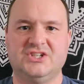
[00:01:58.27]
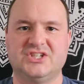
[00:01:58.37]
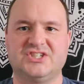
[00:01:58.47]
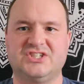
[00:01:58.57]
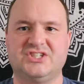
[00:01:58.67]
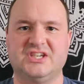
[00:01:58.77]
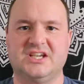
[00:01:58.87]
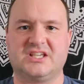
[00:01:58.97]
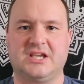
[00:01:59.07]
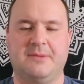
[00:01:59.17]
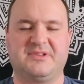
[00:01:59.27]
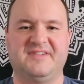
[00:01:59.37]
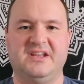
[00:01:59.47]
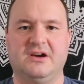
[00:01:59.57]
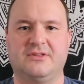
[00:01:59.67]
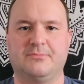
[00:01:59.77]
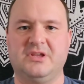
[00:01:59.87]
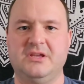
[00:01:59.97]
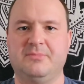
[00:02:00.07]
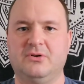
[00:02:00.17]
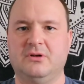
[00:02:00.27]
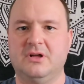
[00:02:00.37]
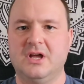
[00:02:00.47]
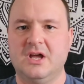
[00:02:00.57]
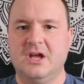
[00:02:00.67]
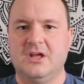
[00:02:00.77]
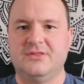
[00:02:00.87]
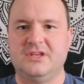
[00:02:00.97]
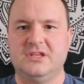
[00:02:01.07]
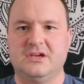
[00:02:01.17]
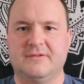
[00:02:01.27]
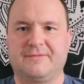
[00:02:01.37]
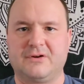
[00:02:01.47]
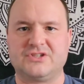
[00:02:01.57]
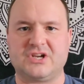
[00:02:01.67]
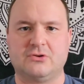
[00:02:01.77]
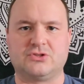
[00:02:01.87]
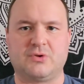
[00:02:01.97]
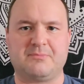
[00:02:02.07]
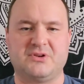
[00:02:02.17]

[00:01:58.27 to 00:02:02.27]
just uh, captivate other people. The uh, first house